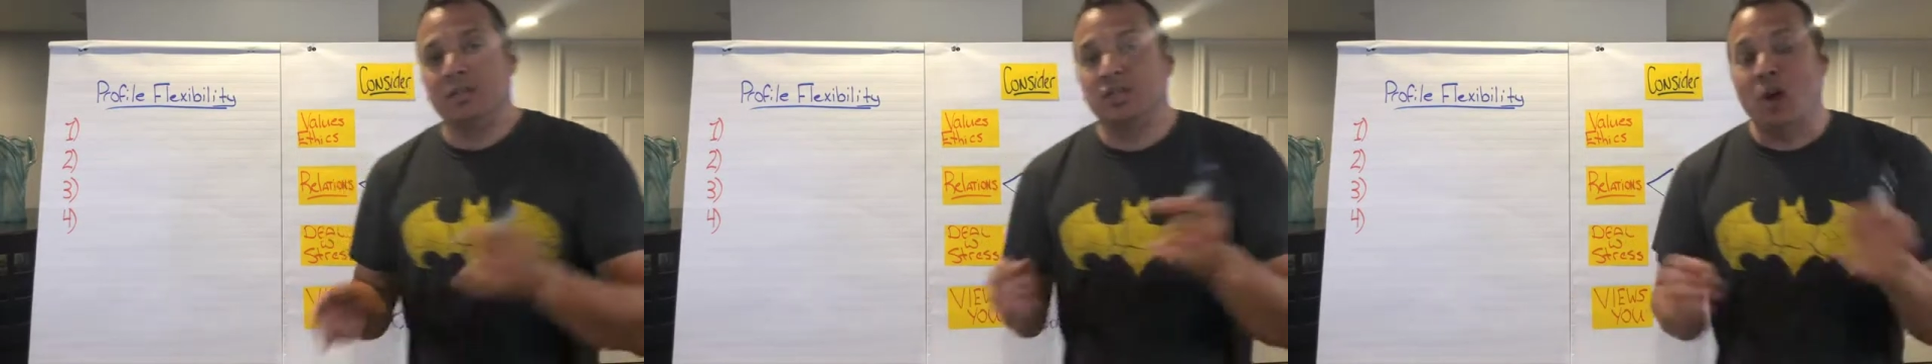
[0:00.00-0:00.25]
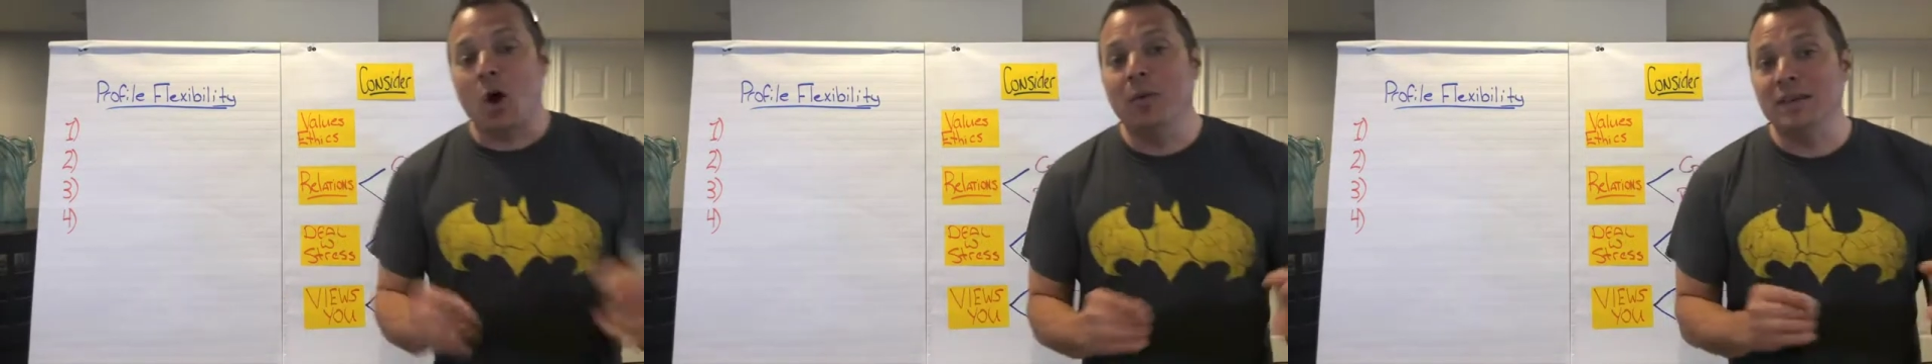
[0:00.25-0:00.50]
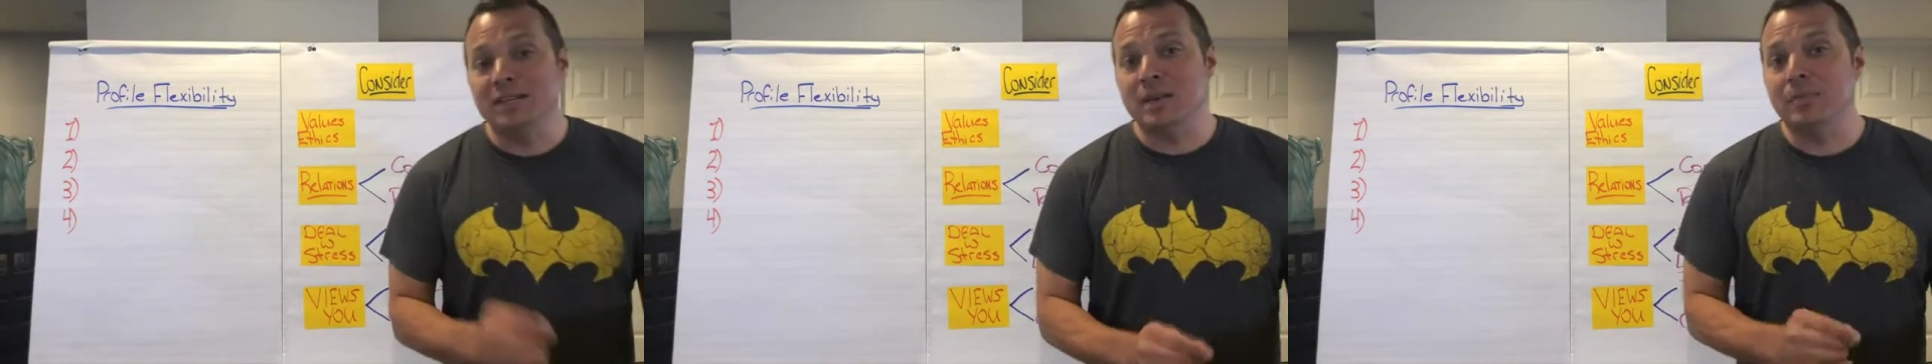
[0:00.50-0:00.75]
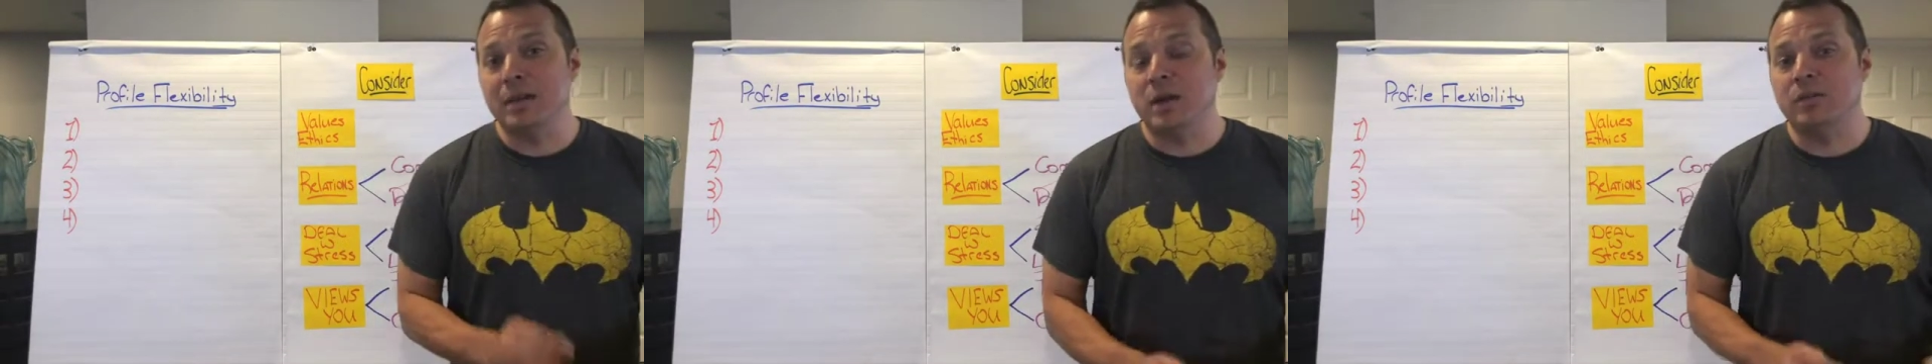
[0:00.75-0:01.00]
there's always
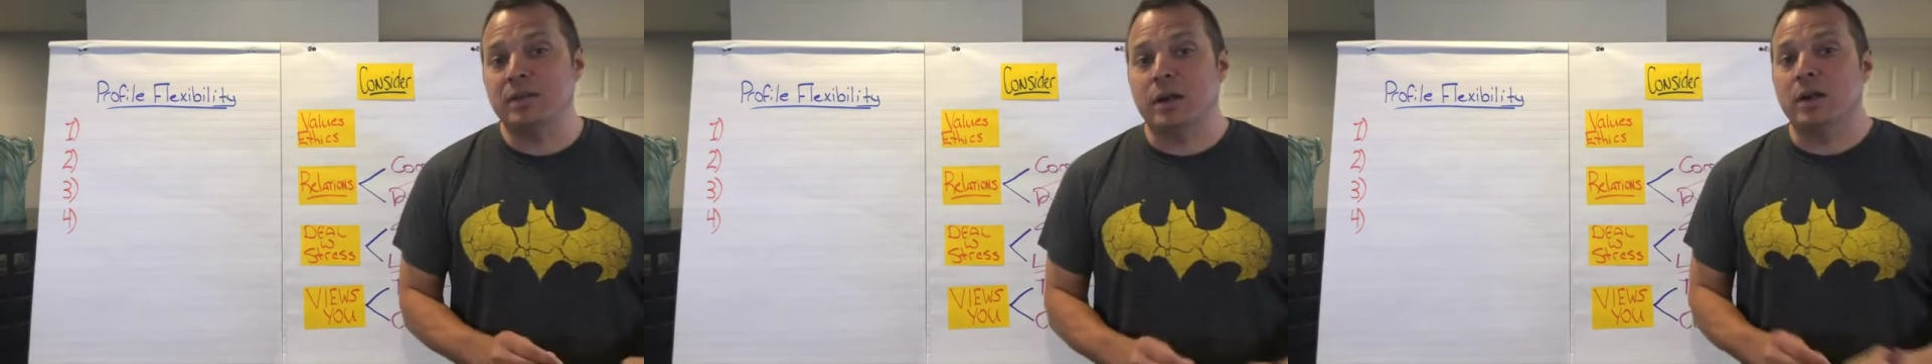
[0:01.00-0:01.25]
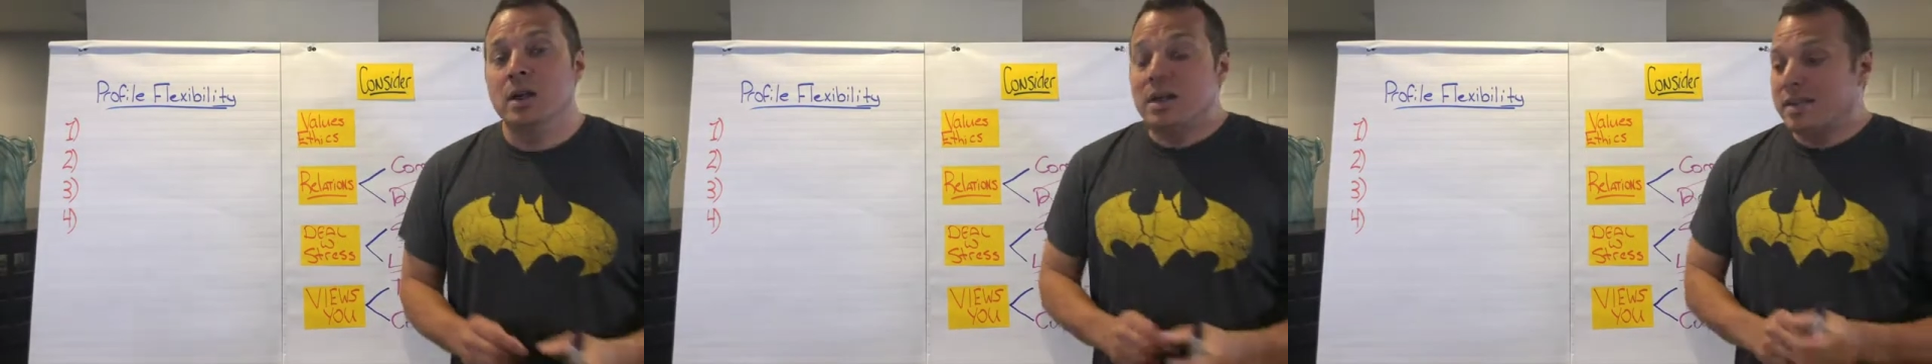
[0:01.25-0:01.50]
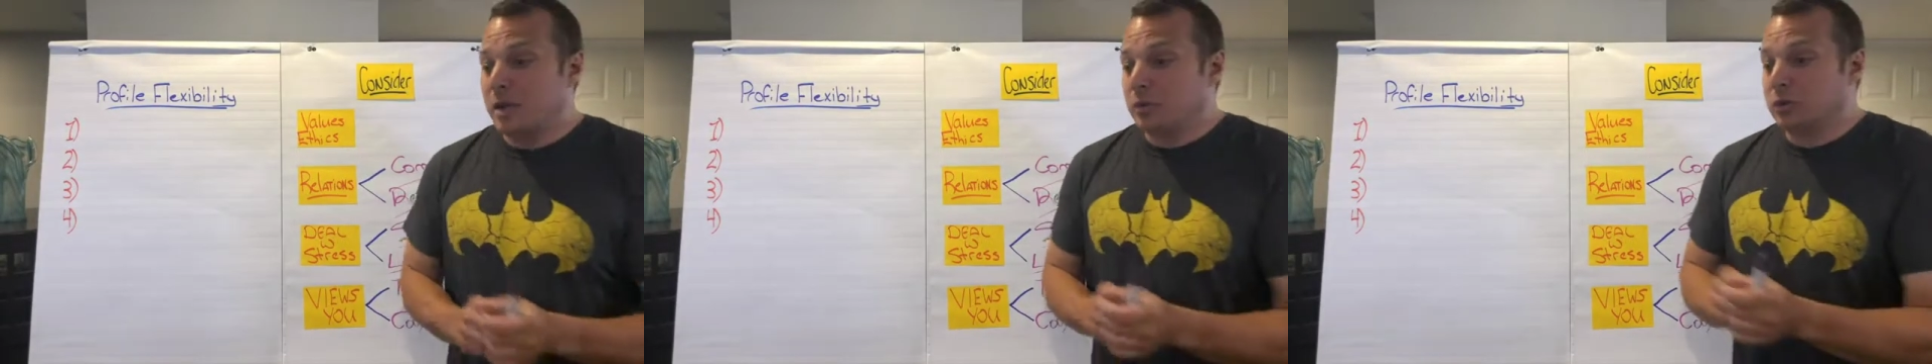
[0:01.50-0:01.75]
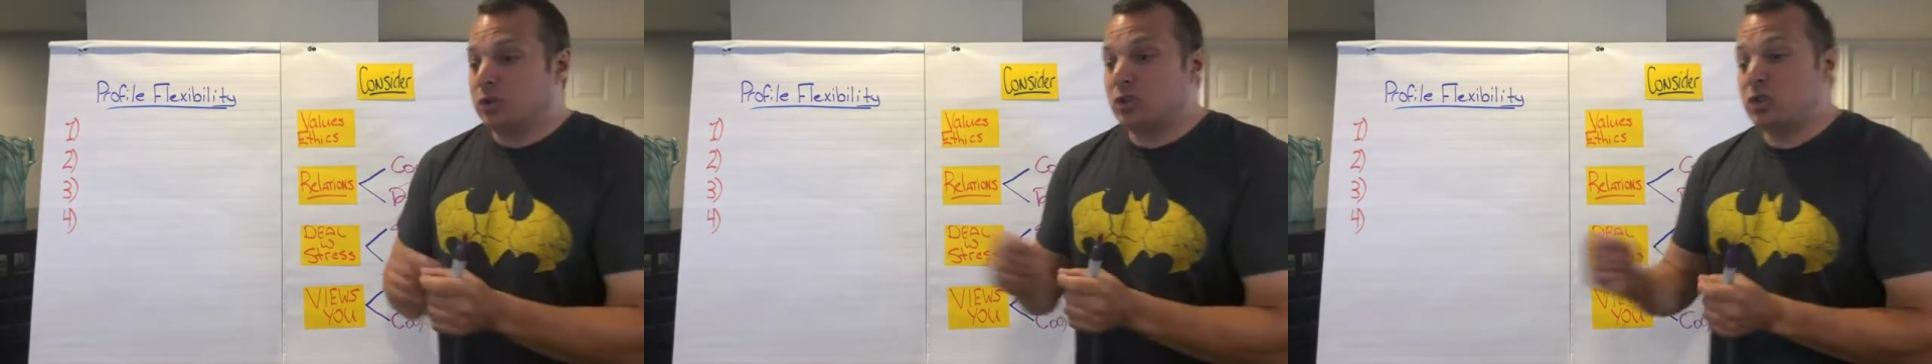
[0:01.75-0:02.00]
somebody out there that
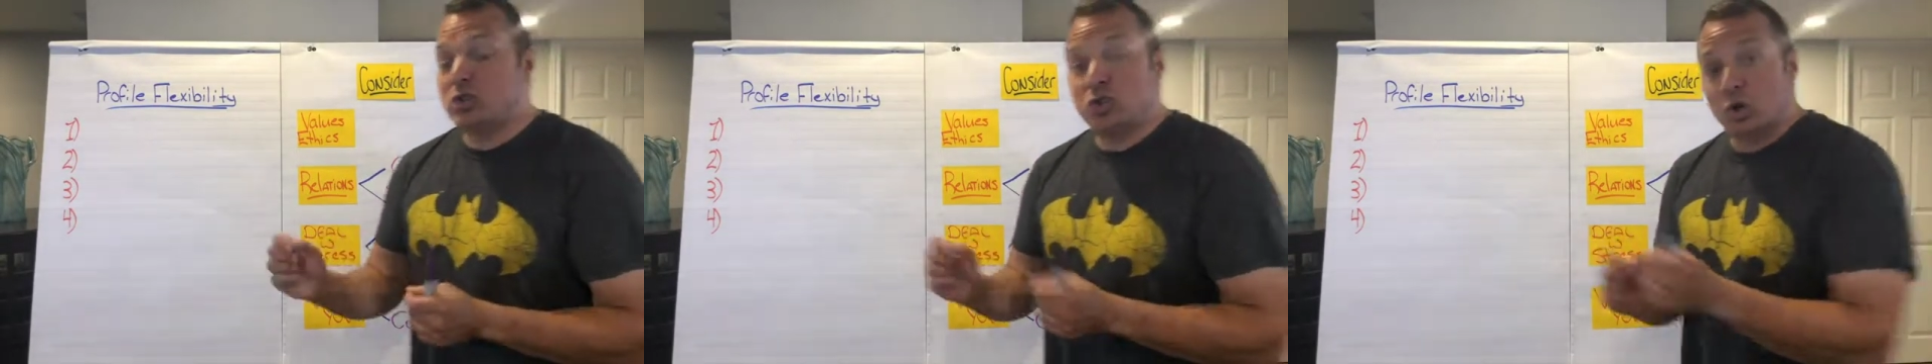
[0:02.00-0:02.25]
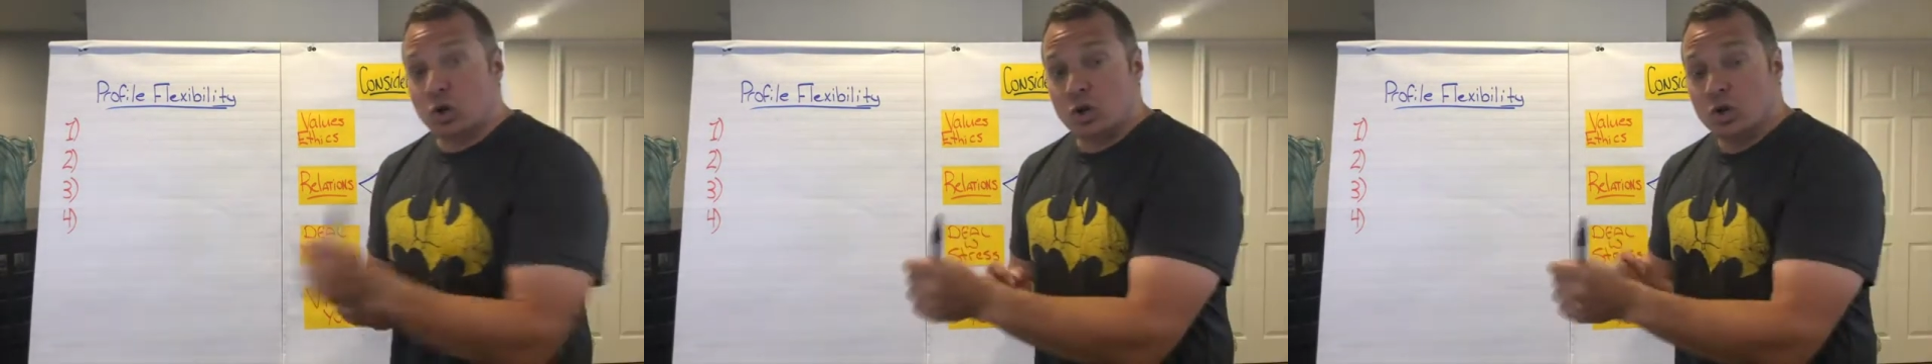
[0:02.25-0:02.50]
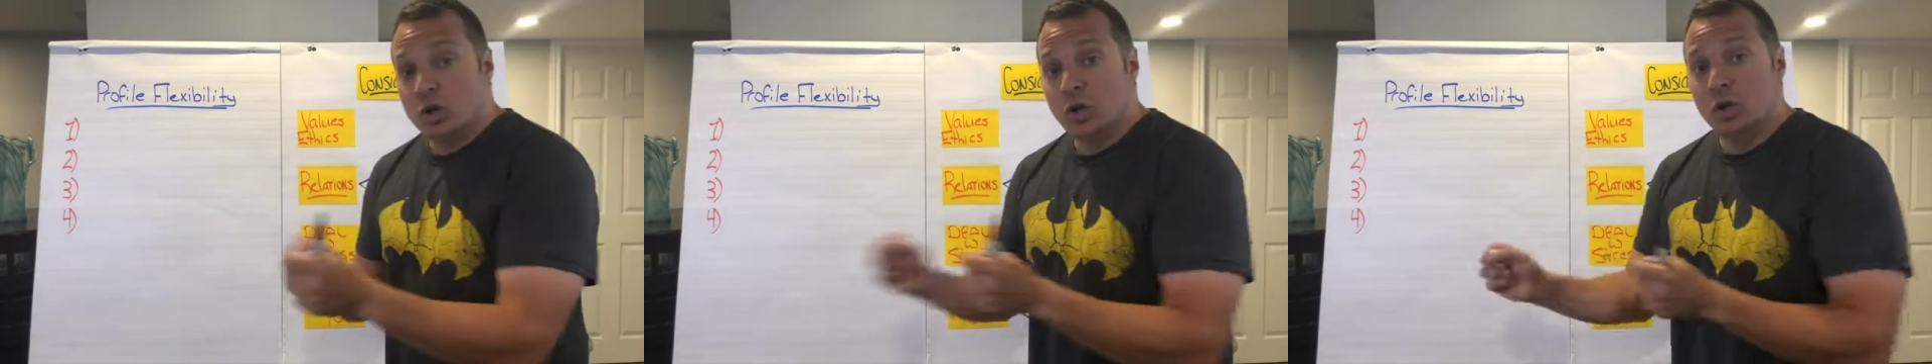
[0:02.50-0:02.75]
will skirt